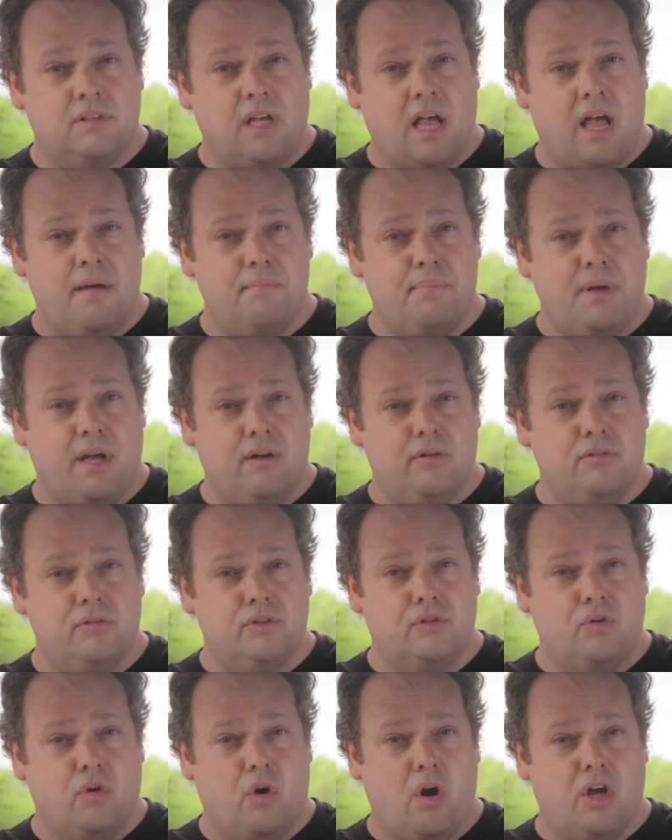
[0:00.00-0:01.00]

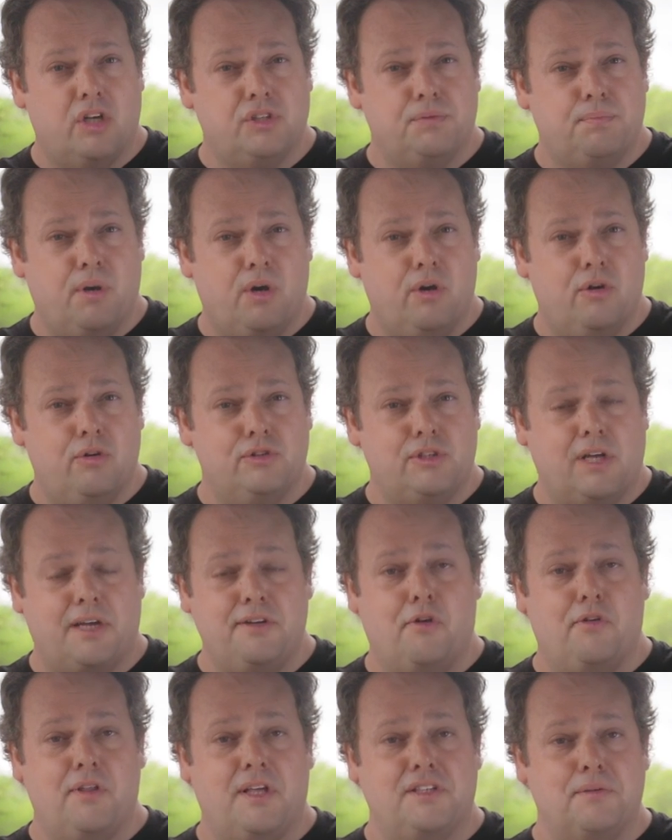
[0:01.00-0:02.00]
compound crossbows, I
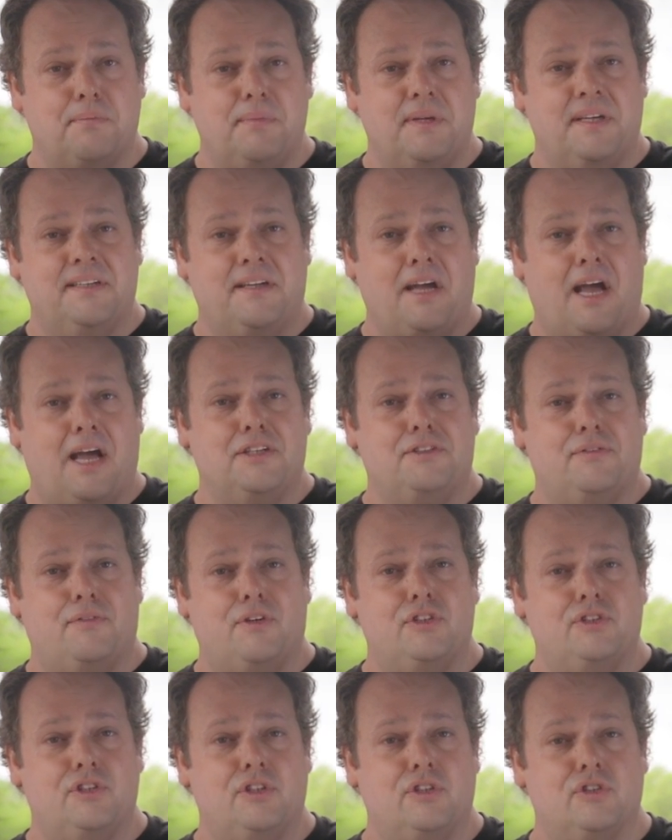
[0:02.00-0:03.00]
know that's a big
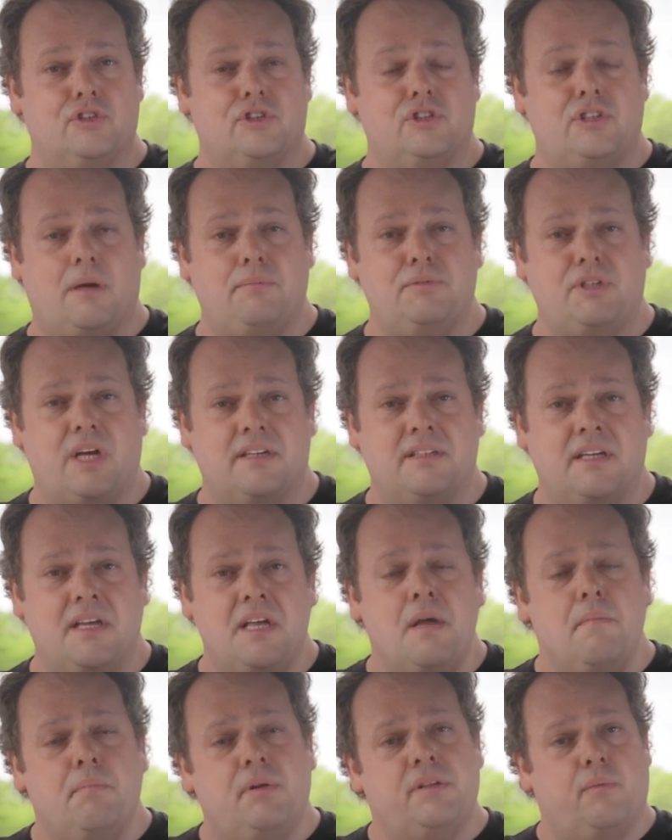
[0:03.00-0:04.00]
controversial subject,
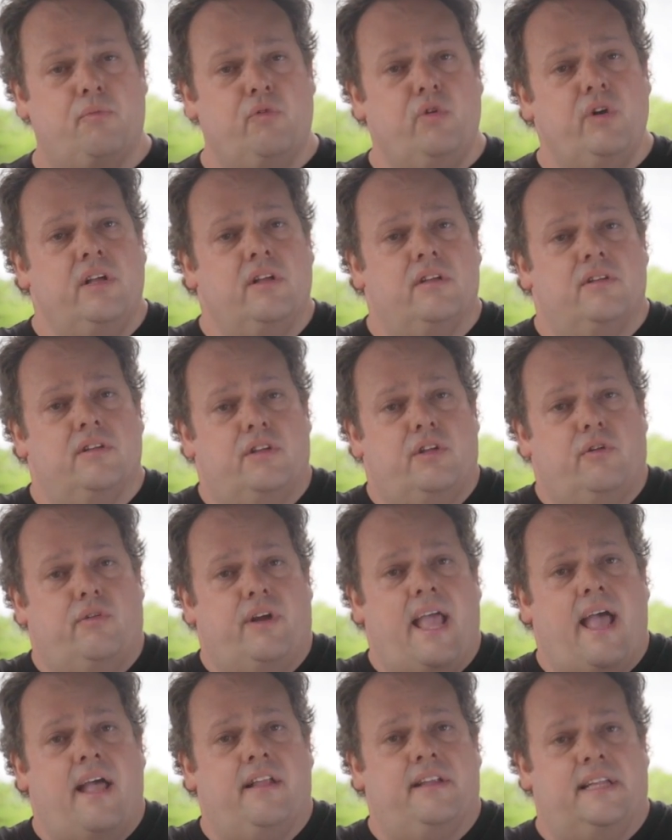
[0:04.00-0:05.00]
but the
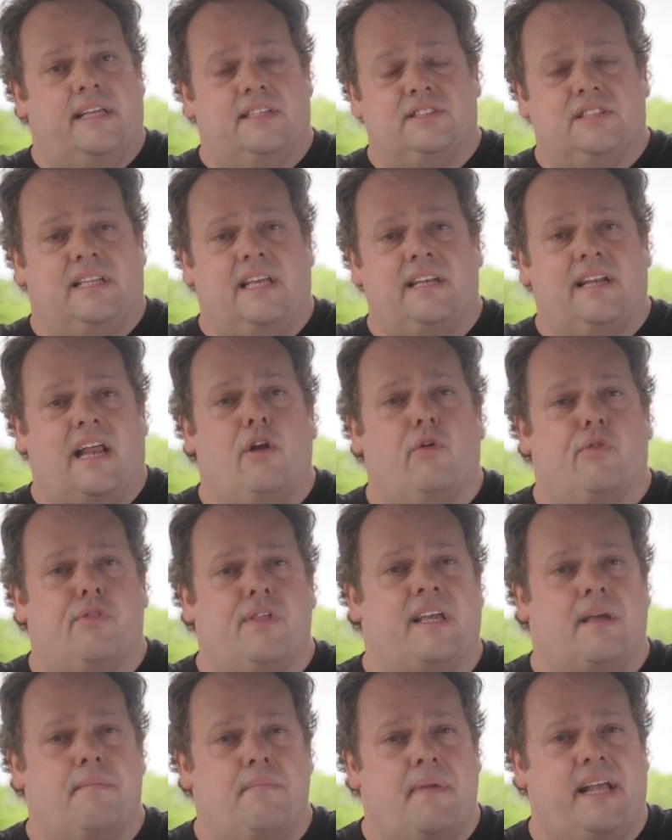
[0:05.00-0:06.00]
reality is, in the end, I don't
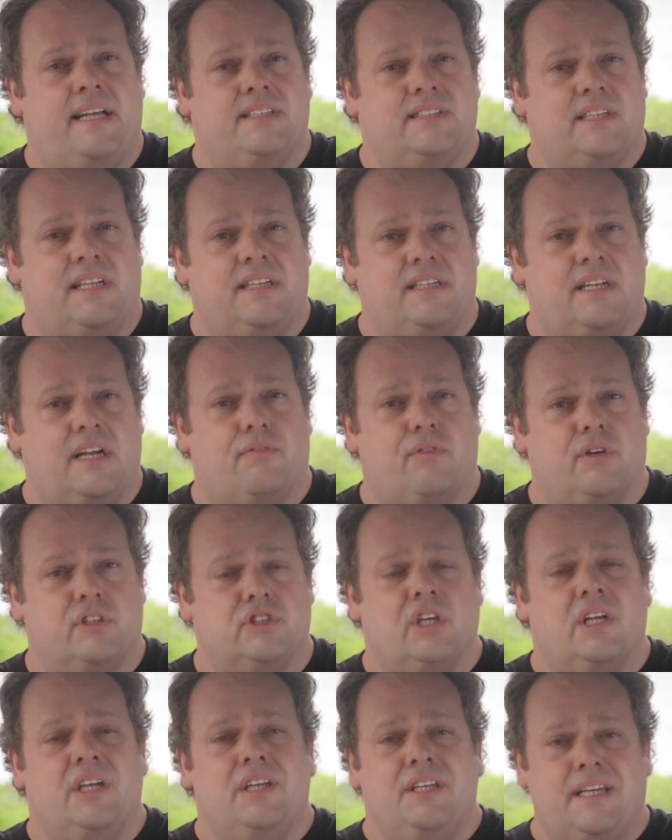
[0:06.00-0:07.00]
think it makes any
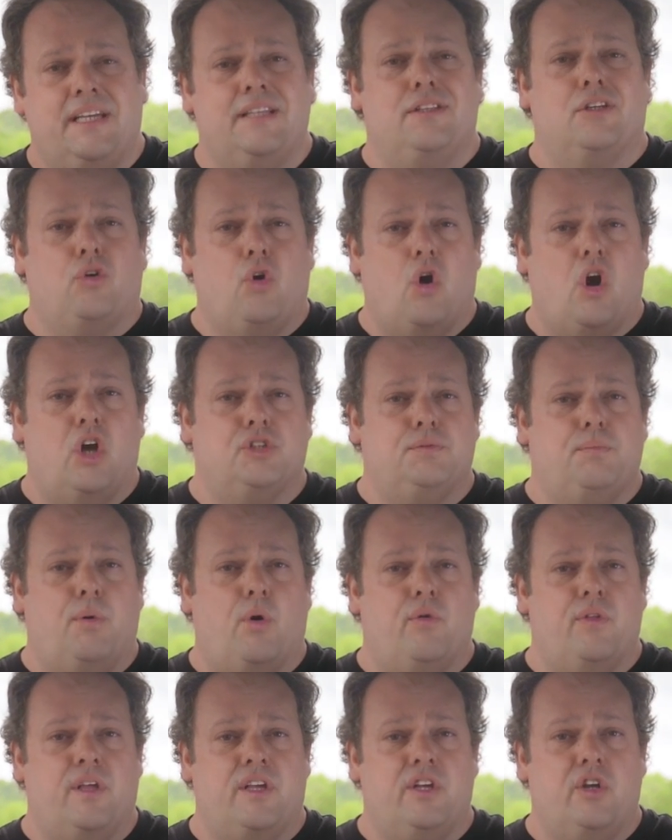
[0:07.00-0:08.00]
difference. You get the
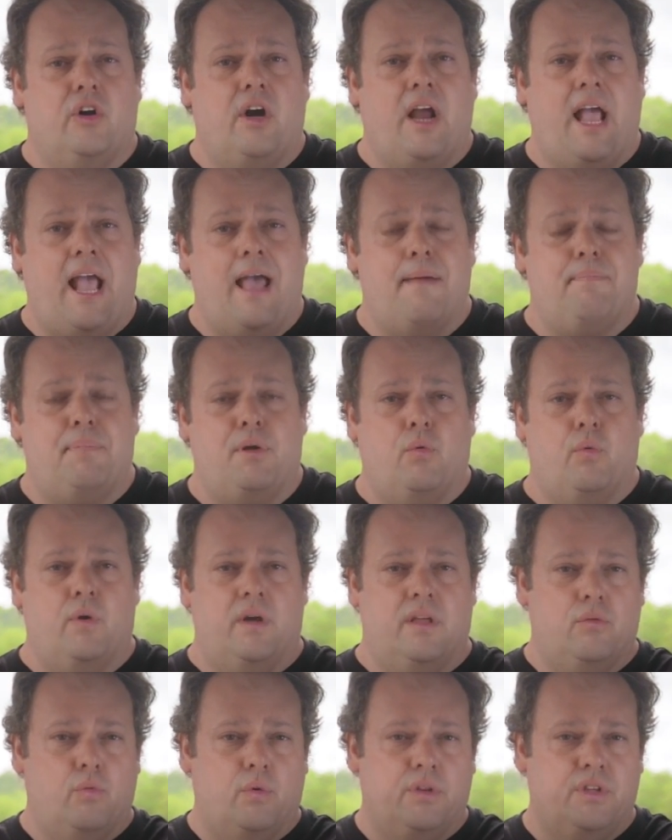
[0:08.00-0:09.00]
crossbow that you're happy
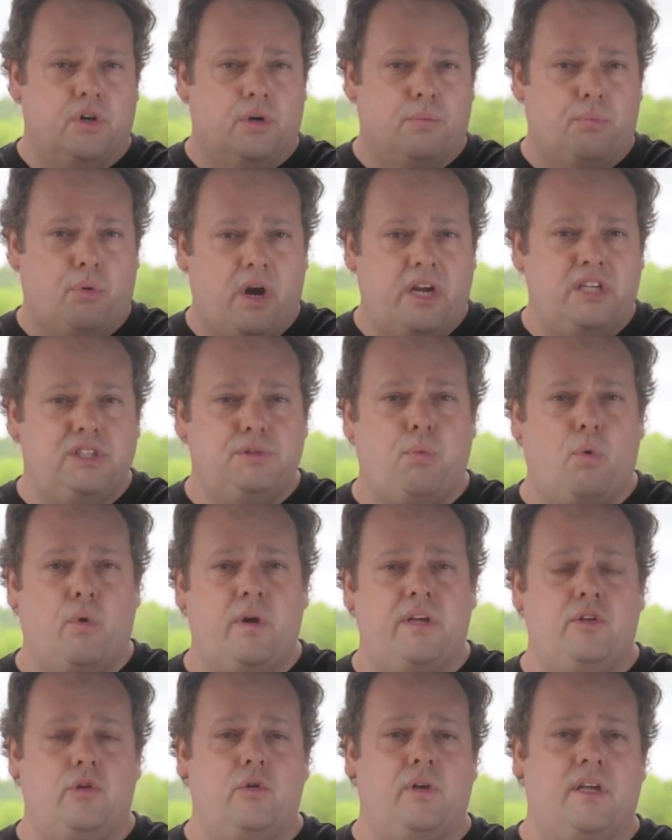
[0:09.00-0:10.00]
with. With your price
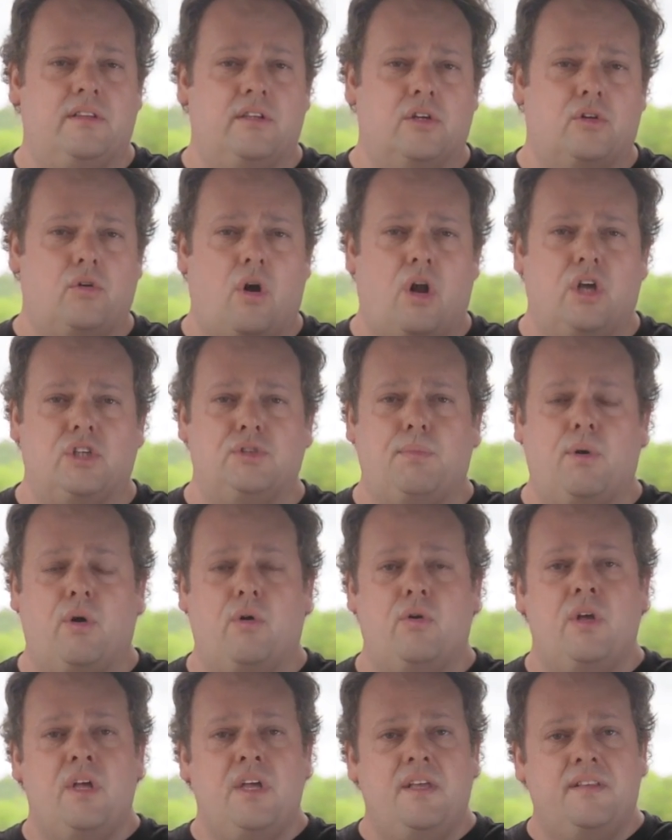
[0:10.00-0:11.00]
point, you get the
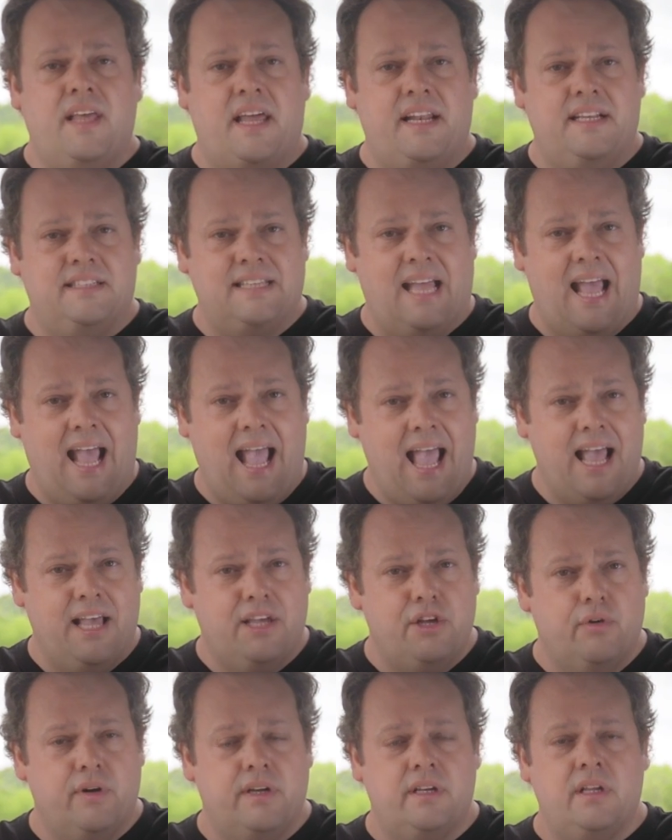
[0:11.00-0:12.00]
crossbow that is
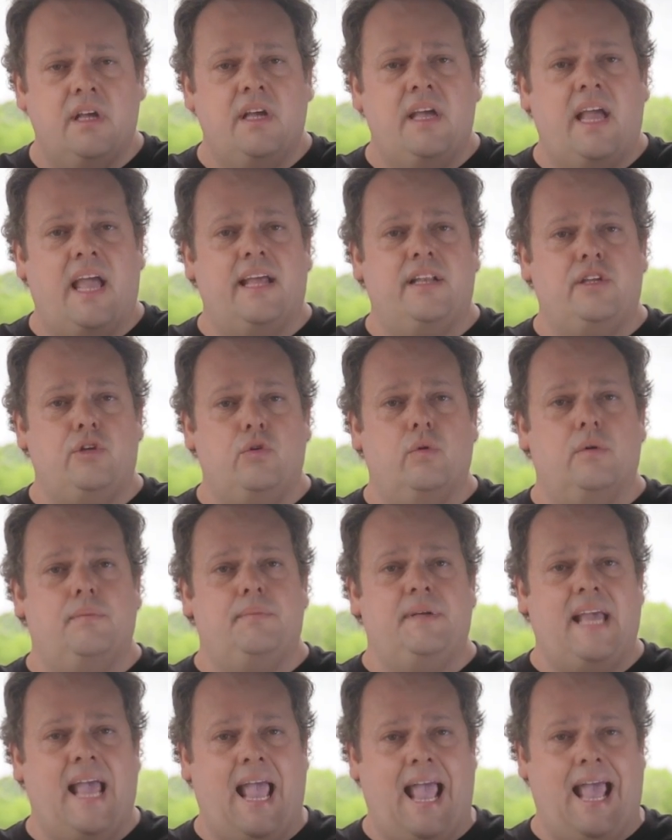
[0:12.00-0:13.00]
accurate, and you will
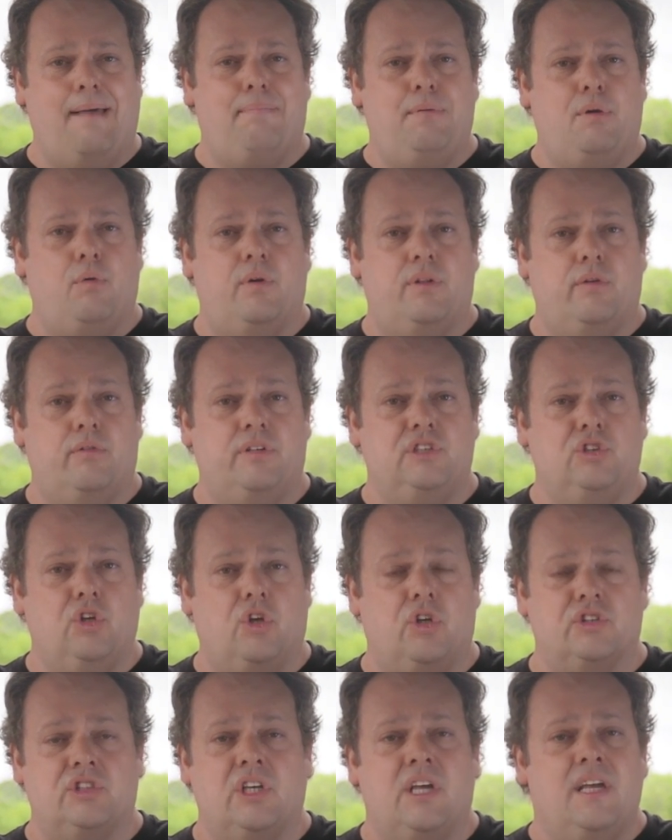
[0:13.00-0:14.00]
be happy with the
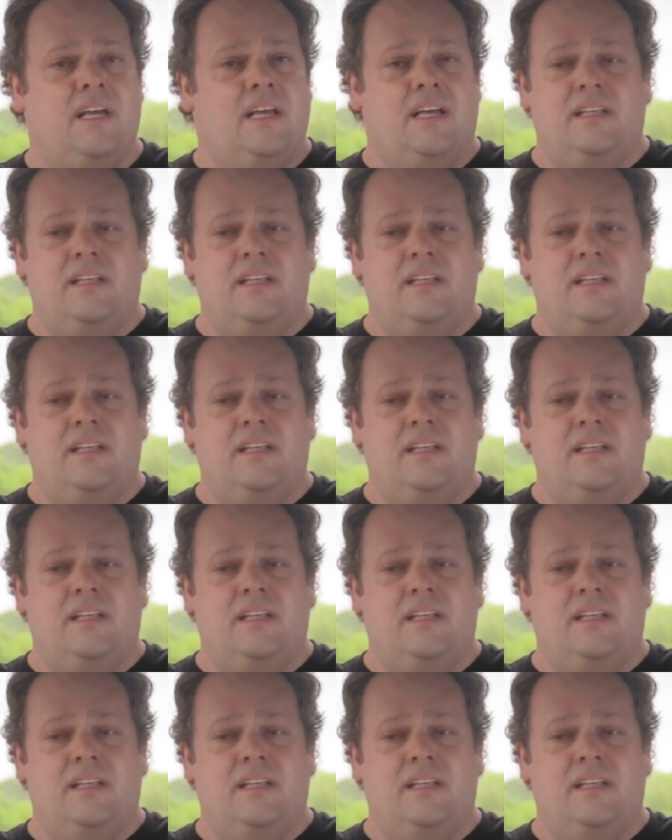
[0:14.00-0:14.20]
results.